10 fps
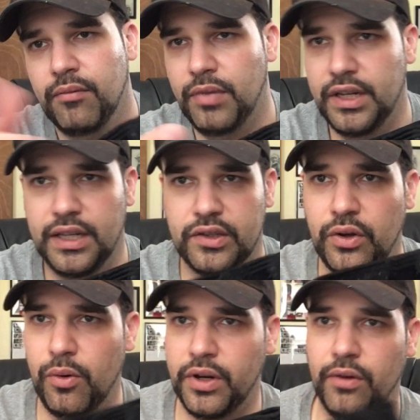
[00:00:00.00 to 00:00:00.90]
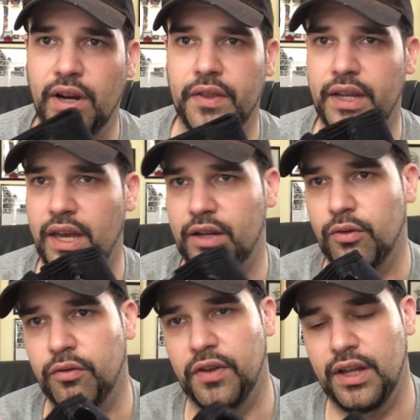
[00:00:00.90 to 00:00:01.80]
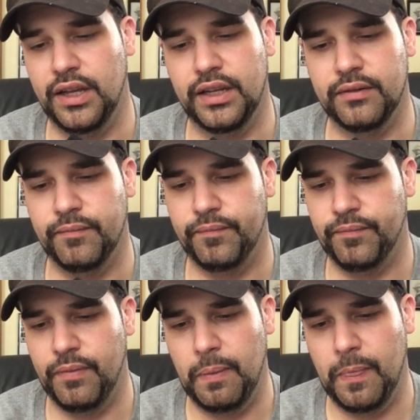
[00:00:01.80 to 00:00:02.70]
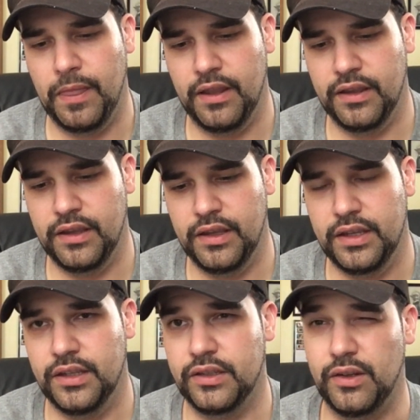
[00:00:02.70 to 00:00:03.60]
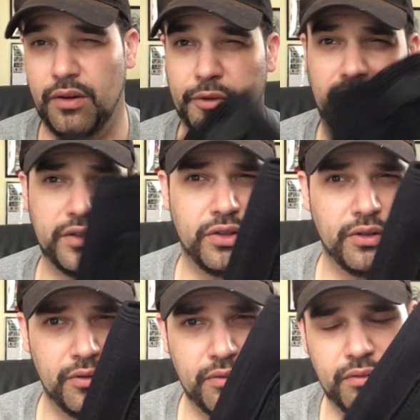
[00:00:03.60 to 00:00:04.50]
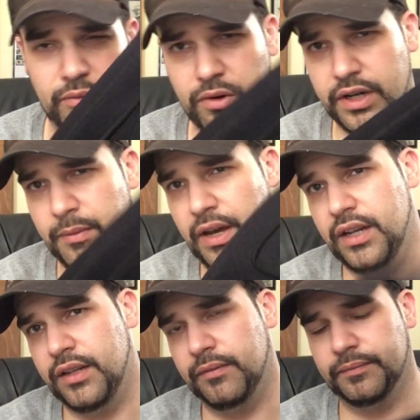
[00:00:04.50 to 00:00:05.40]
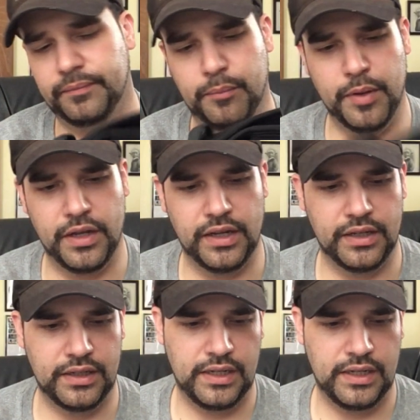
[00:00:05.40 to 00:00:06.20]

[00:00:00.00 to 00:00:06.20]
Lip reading: But it's holding around the ankle fine. So I'm not too worried about it. But